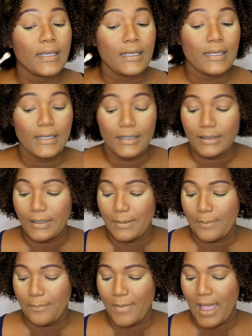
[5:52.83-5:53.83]
in
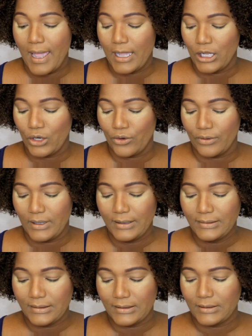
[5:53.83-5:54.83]
my
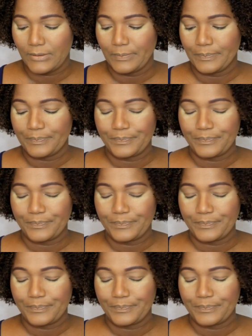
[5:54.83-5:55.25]
crease